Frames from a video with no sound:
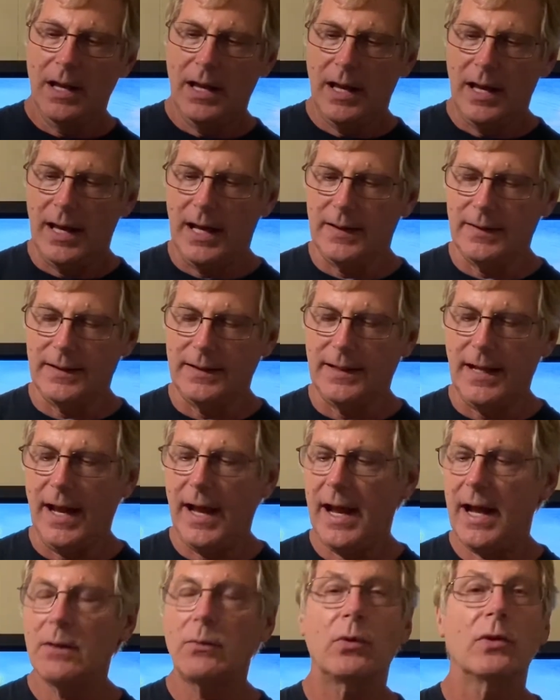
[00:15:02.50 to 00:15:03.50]
and the
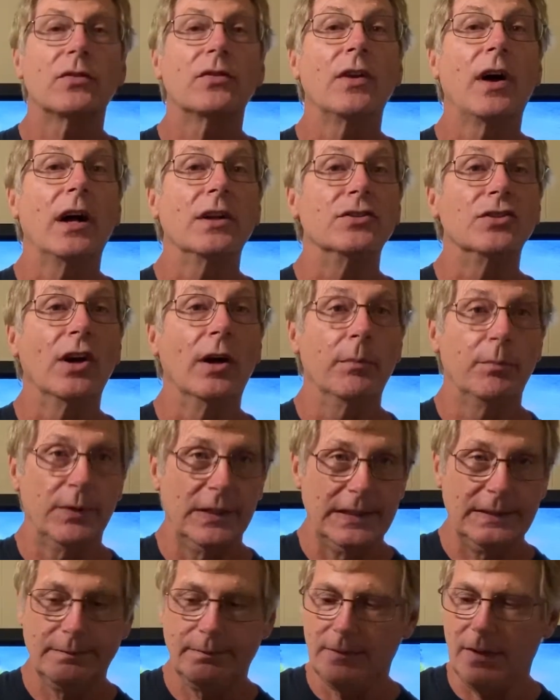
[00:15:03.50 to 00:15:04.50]
dad was not jumpy.
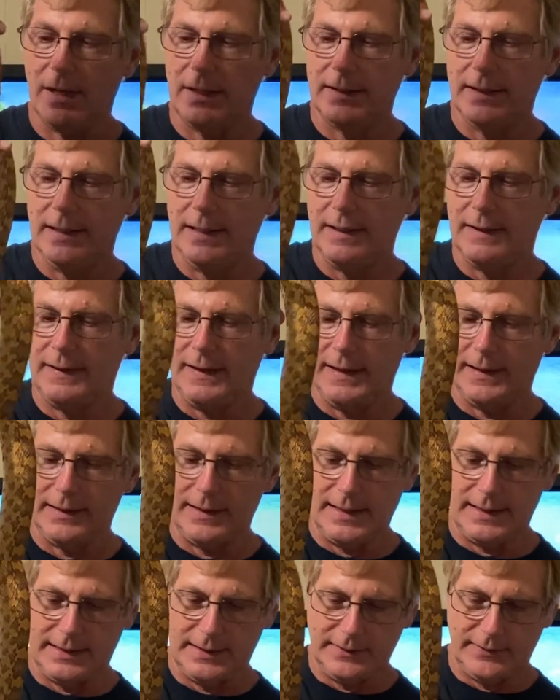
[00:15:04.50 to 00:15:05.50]
not anything
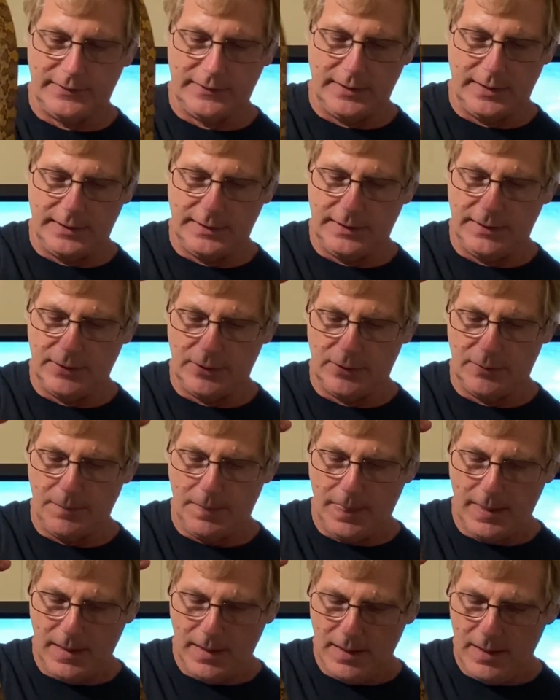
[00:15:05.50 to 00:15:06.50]
like his son here.
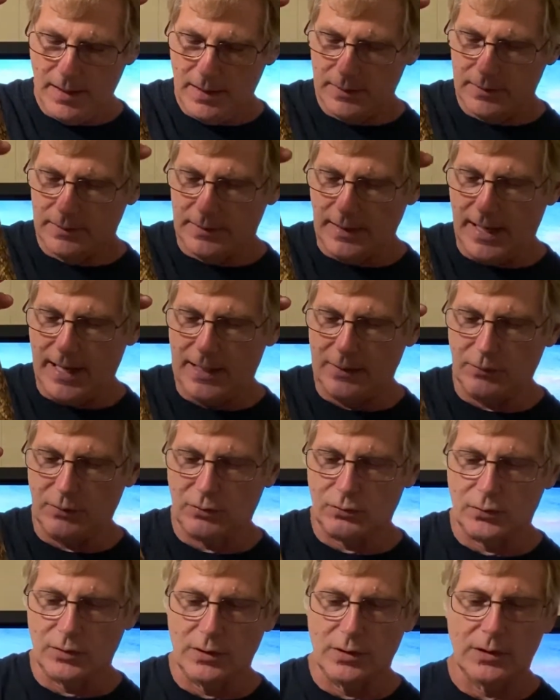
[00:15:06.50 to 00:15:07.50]
Dad was
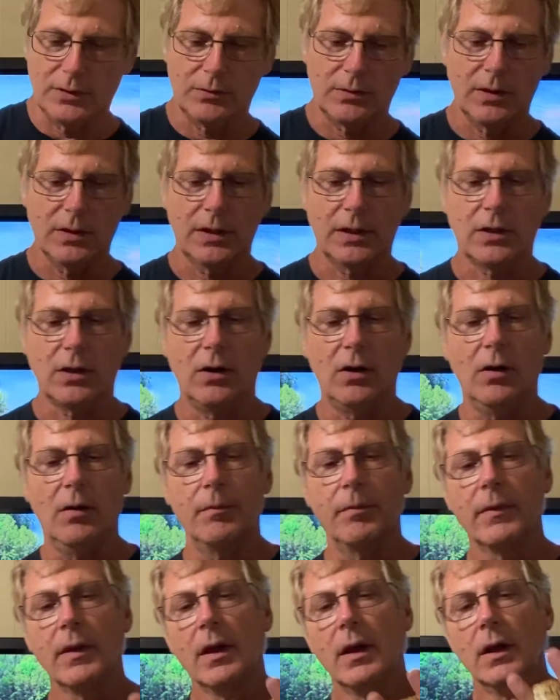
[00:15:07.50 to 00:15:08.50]
really, really calm.
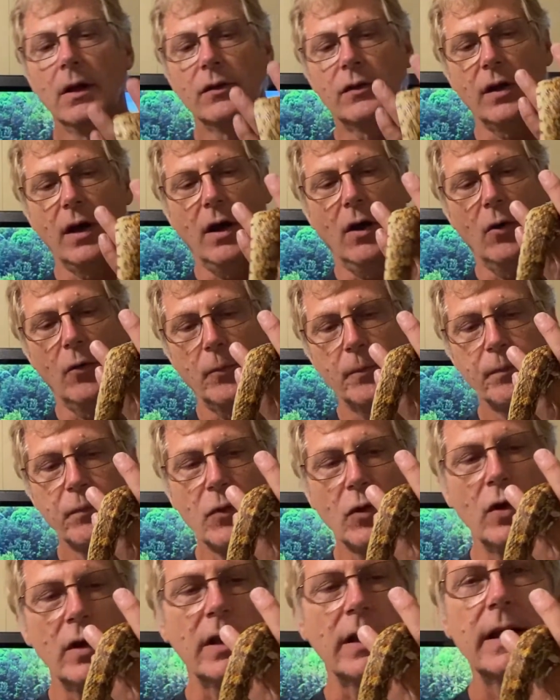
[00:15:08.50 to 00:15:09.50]
So
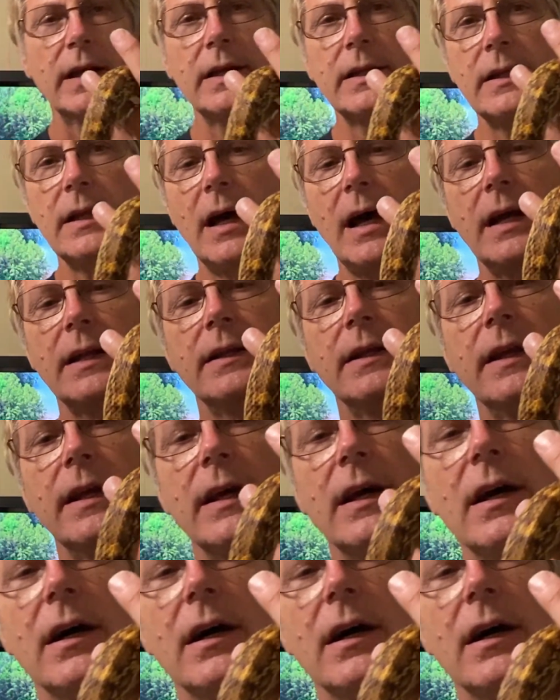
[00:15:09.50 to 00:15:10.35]
you can get an idea